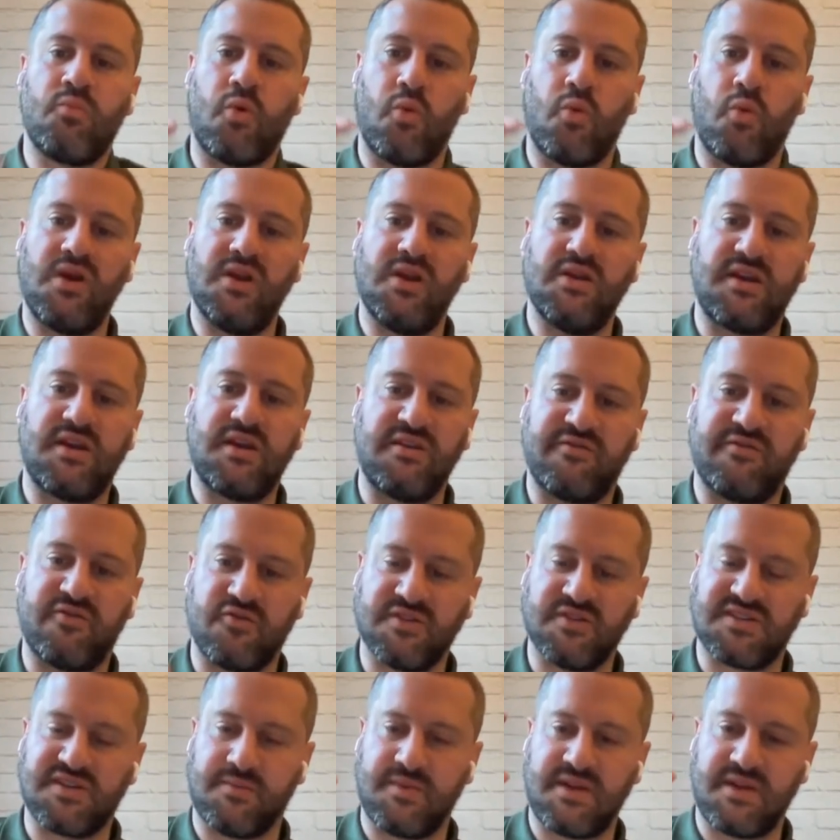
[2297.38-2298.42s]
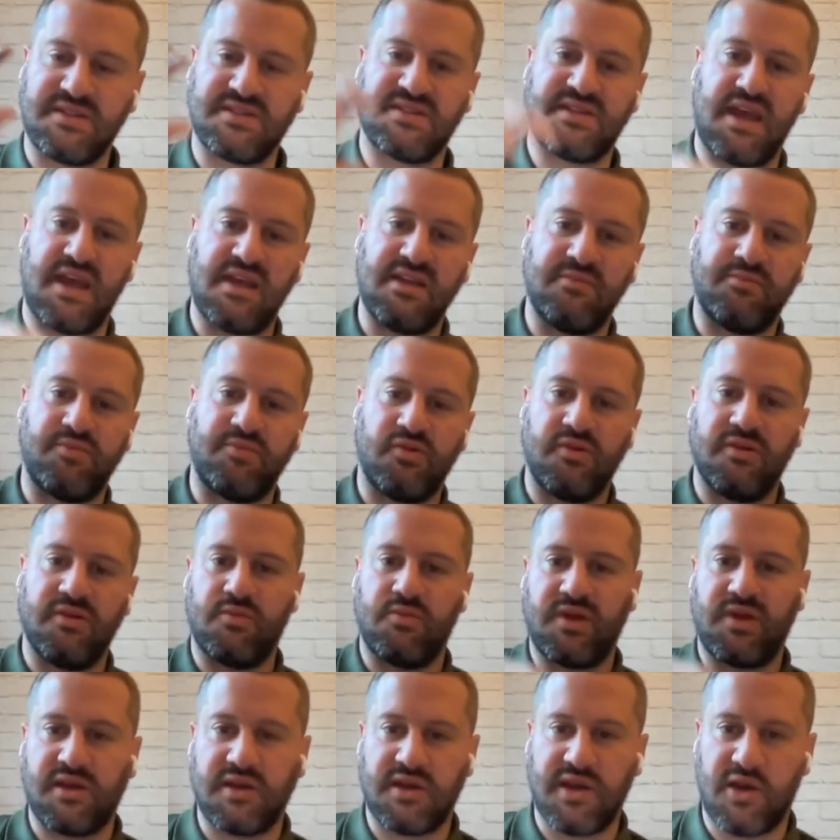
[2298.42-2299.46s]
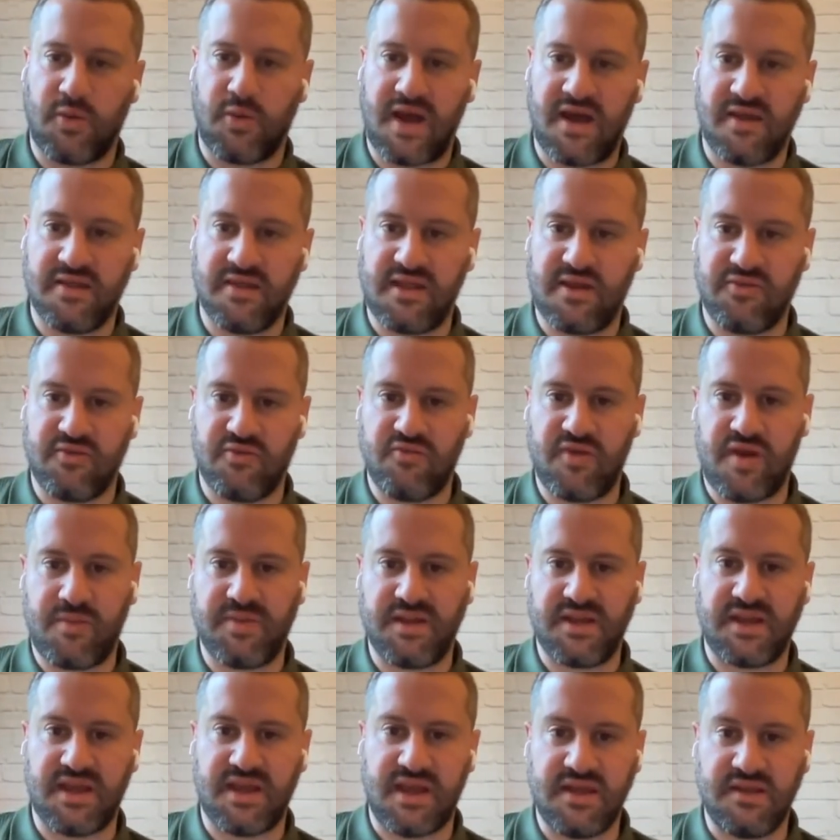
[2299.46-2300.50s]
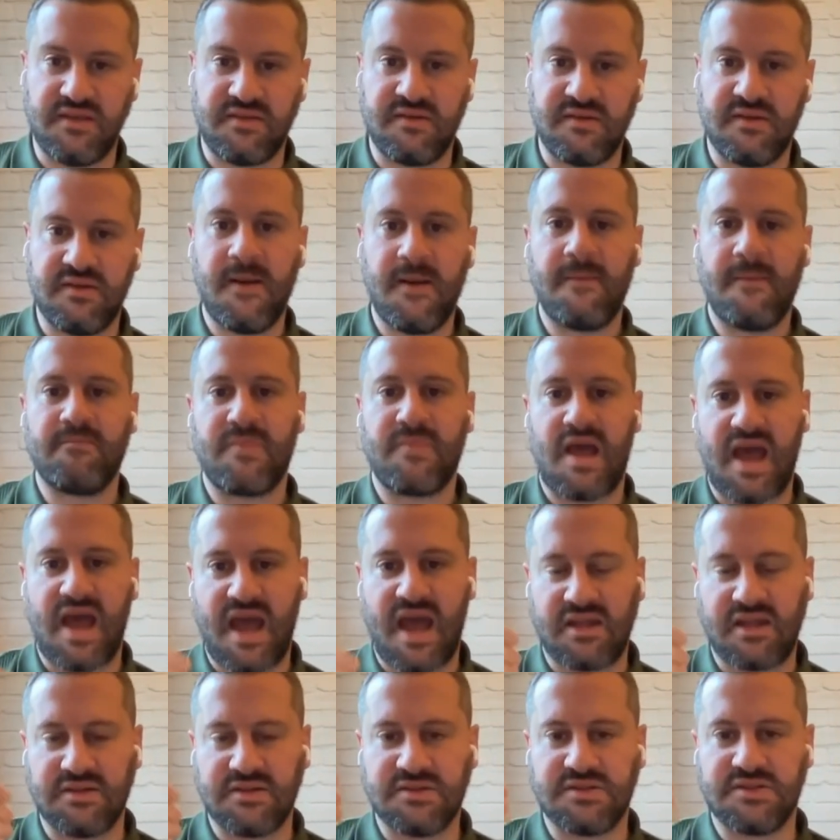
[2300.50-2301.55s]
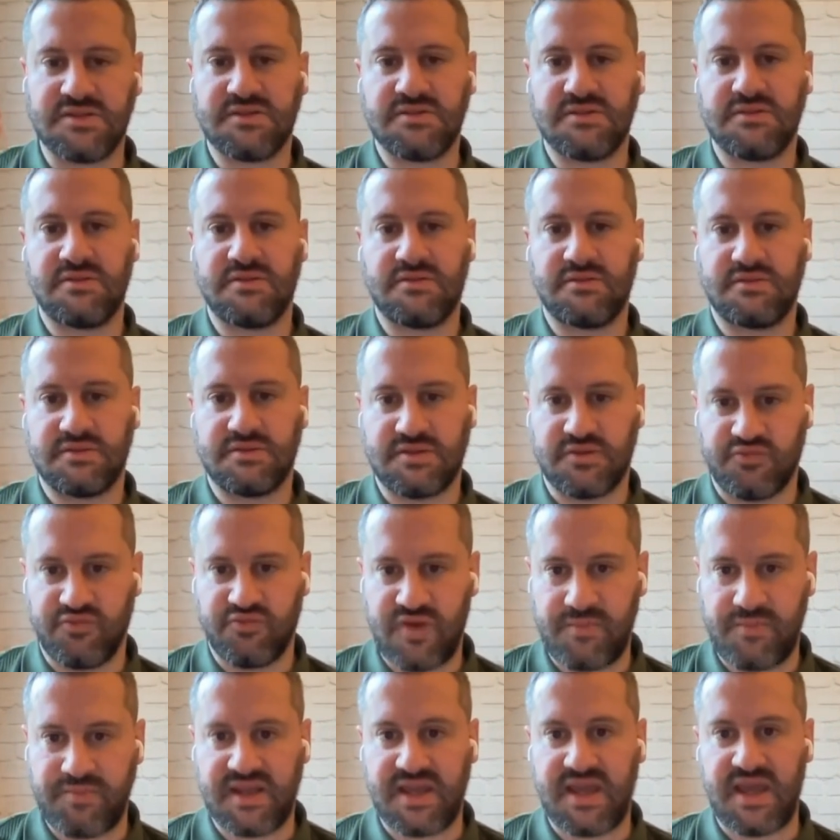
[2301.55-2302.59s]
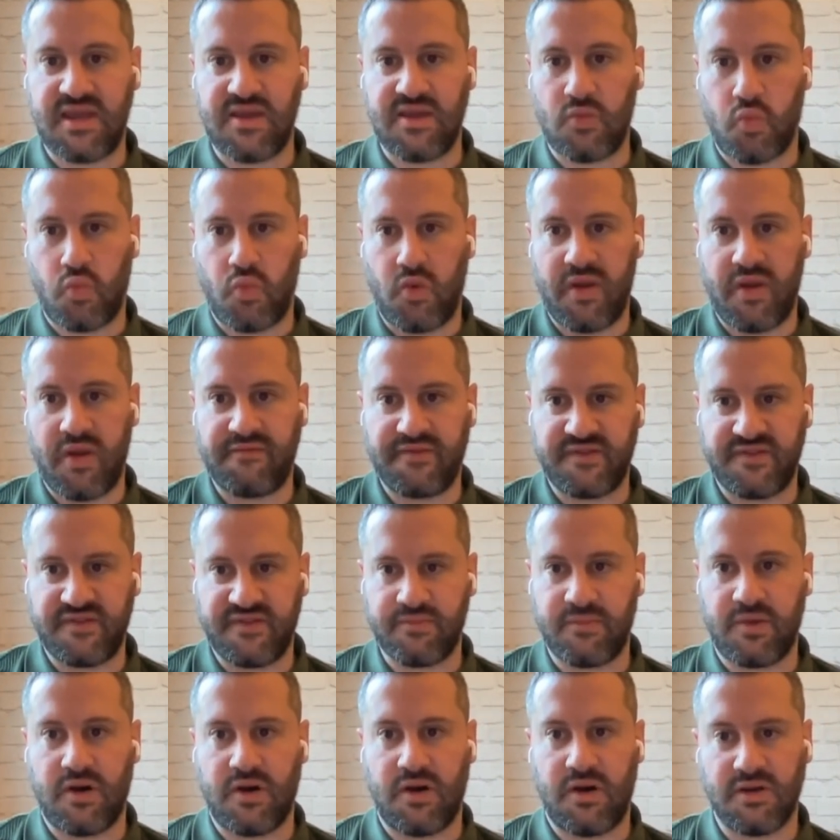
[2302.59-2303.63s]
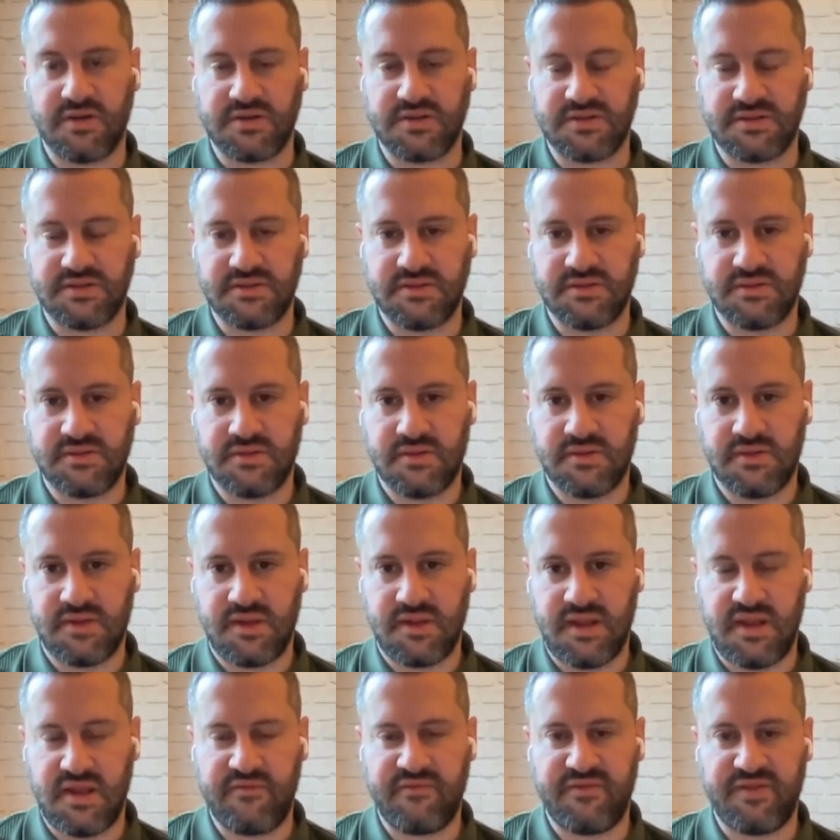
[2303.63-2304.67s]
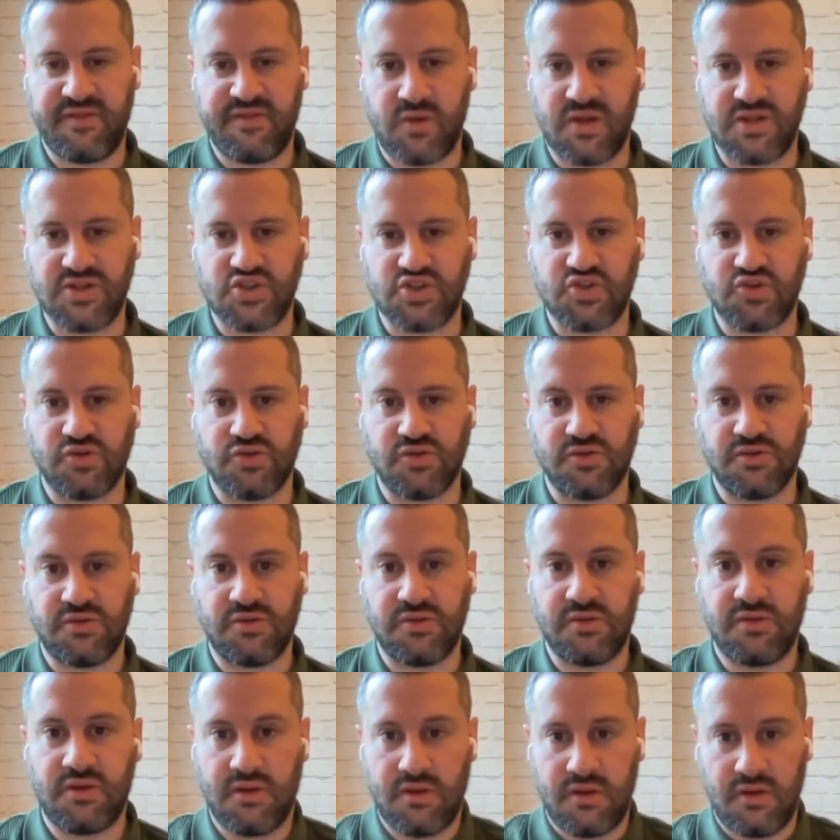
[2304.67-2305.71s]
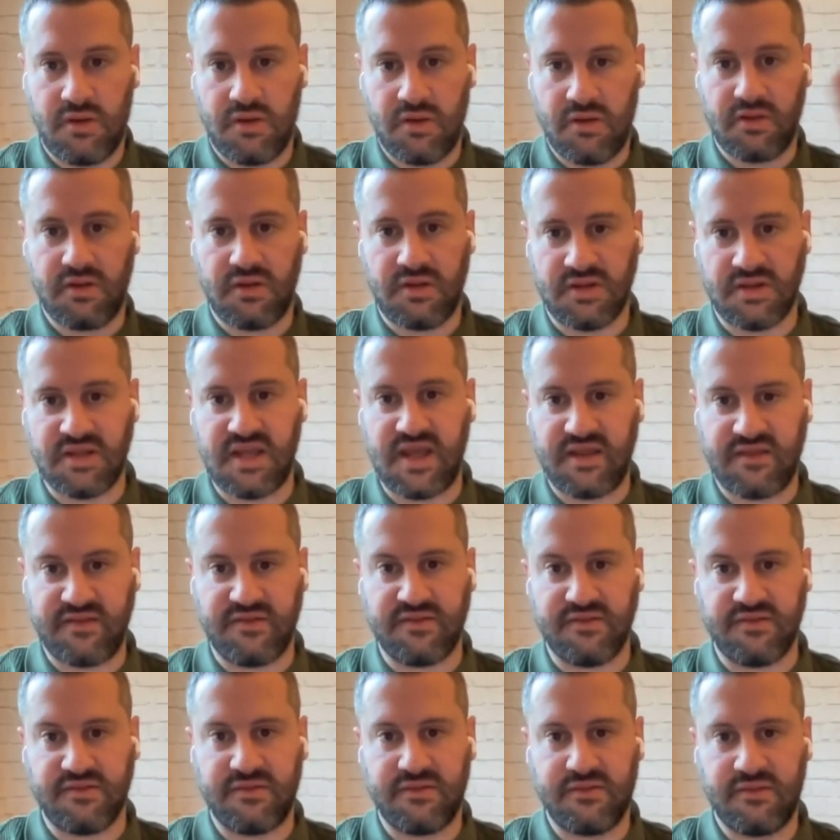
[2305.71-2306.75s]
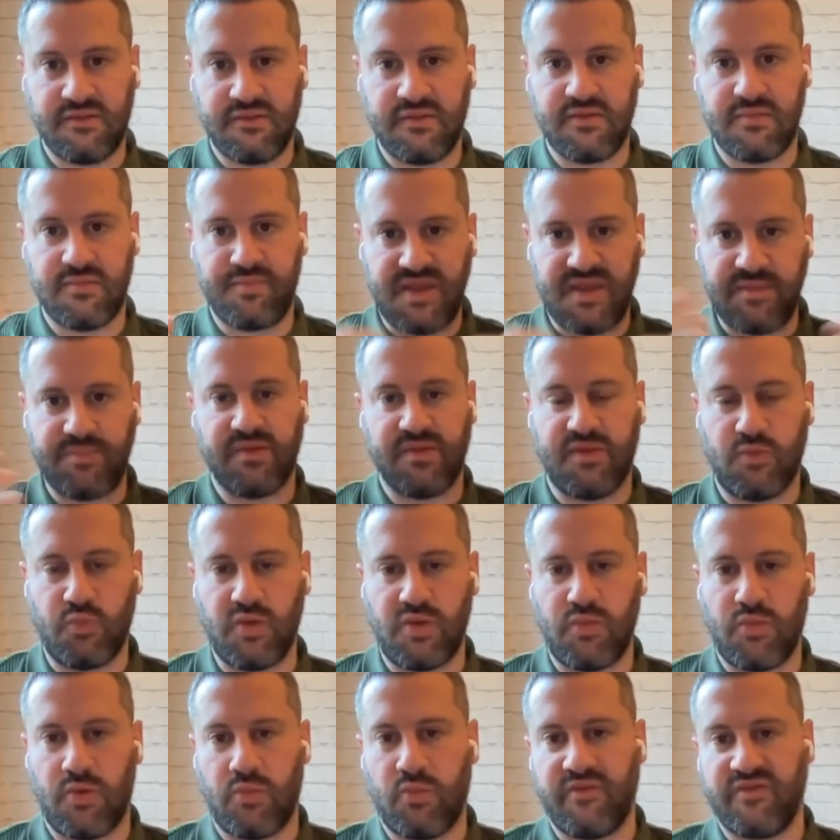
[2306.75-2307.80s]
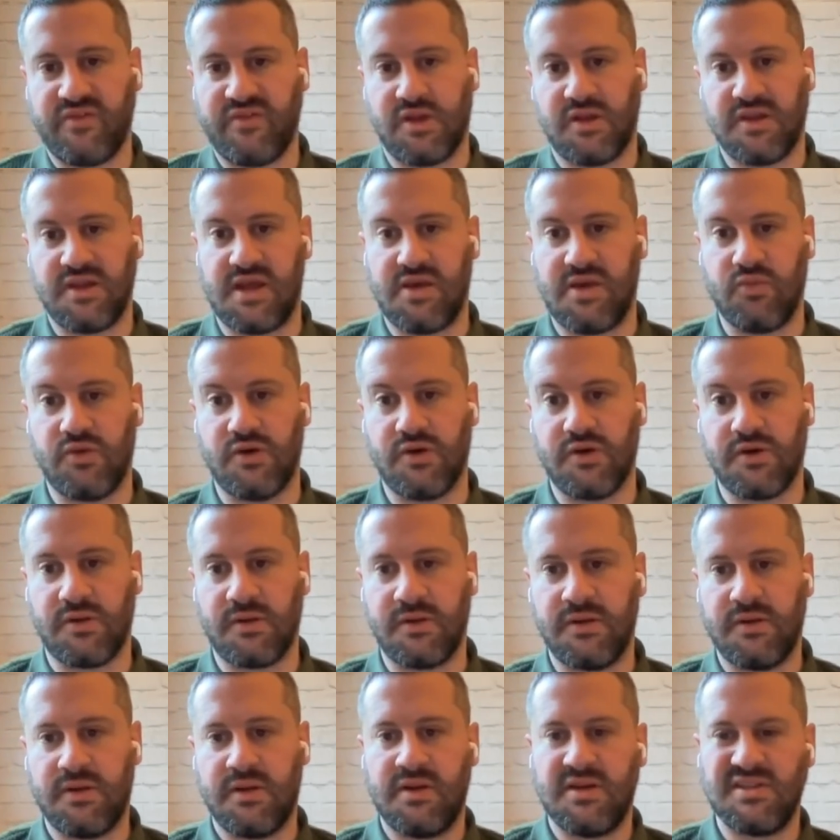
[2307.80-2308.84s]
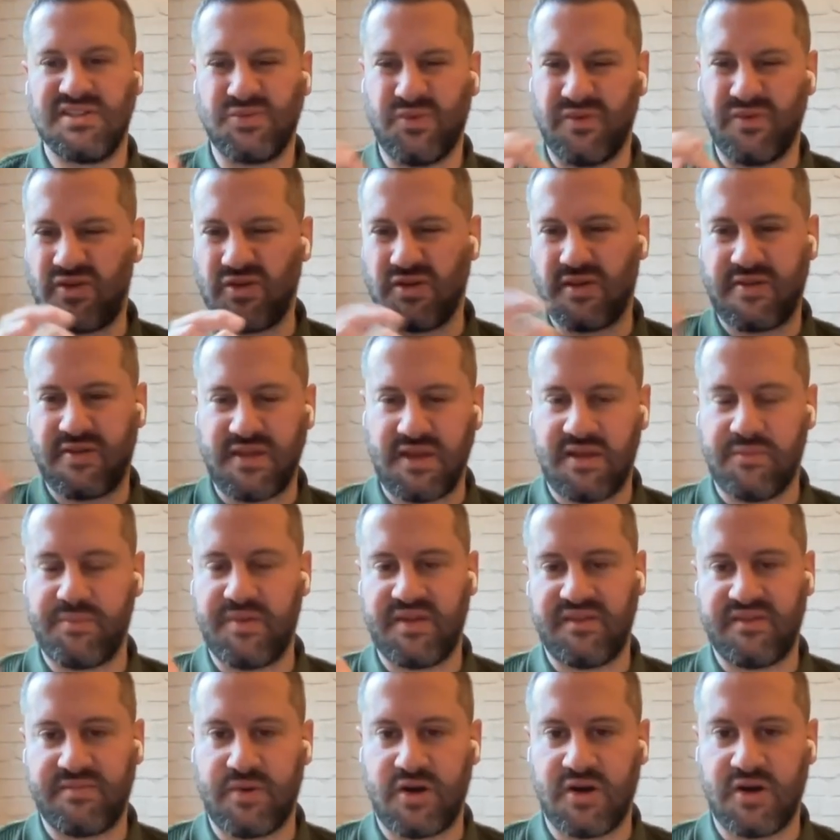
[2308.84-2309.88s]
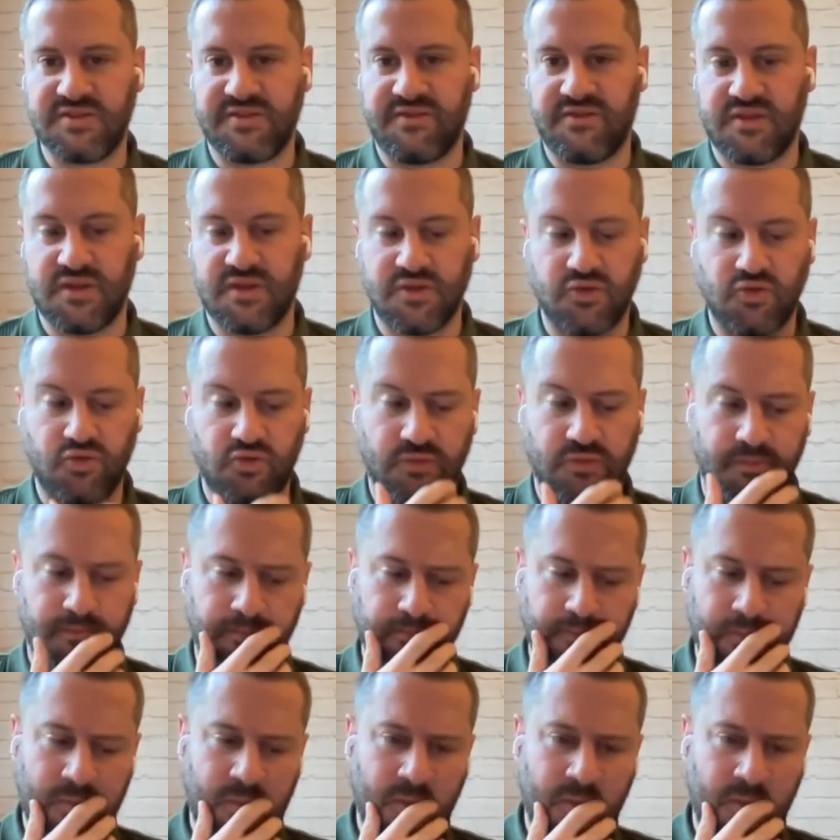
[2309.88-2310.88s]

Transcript: What we're looking for is something scalable that we can go out there and replicate, and to replicate with smart, influential connectors, the people that we want within our network. So we've got to think a bit smarter than the norm.